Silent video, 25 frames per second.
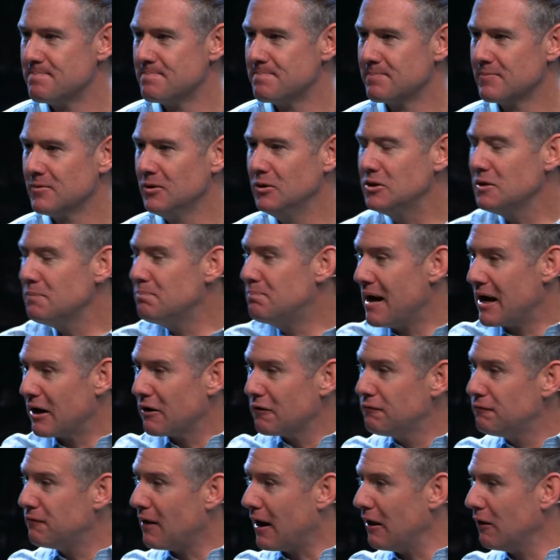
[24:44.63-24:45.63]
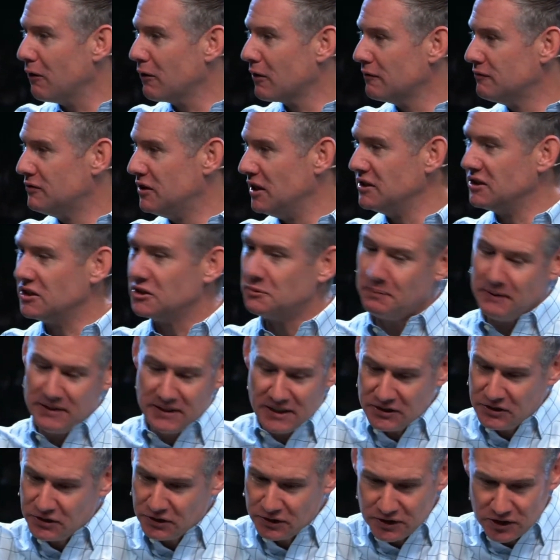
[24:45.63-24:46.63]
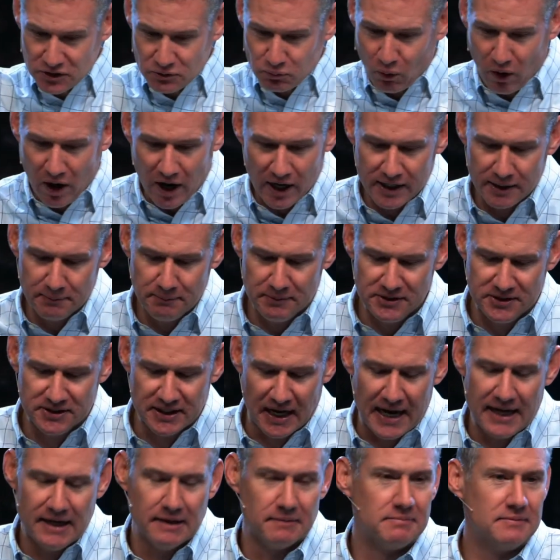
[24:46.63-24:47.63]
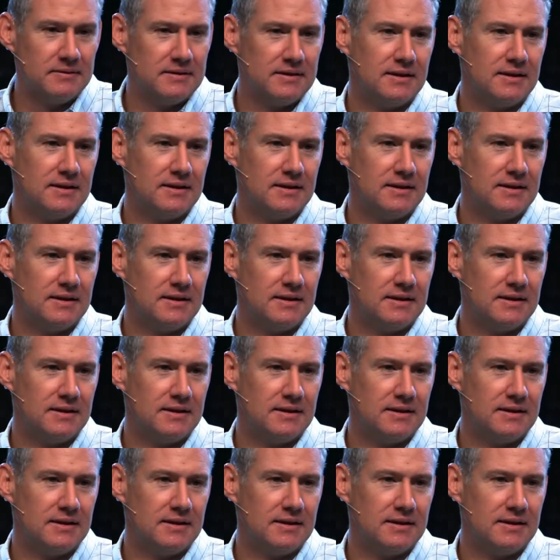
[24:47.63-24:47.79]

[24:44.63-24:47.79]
Who's a better follower of Jesus because you're just walking beside them?